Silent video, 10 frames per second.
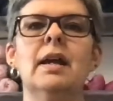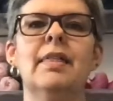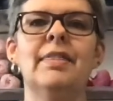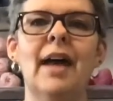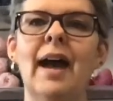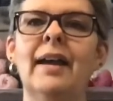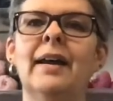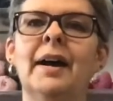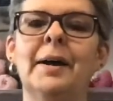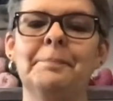that
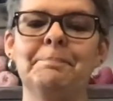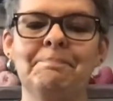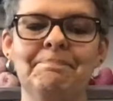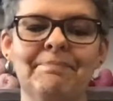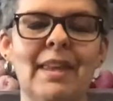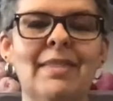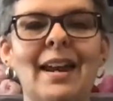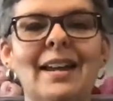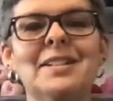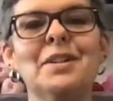
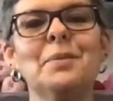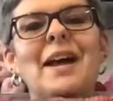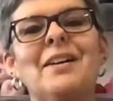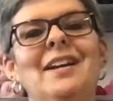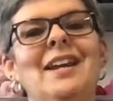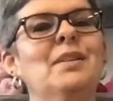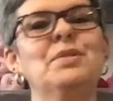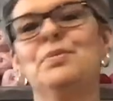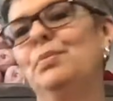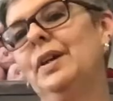I did her pattern, and it
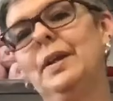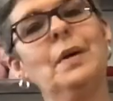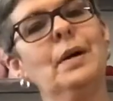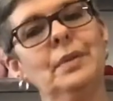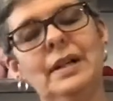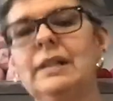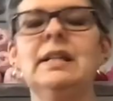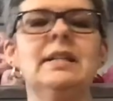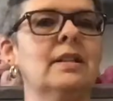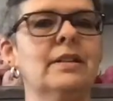was really well written,
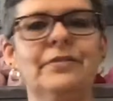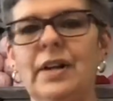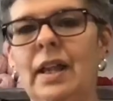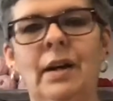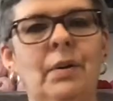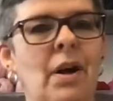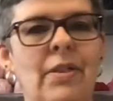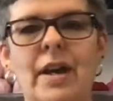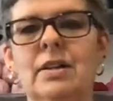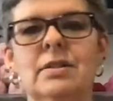easy to follow, all
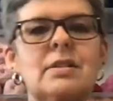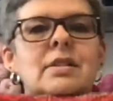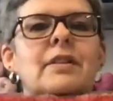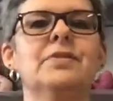that good stuff.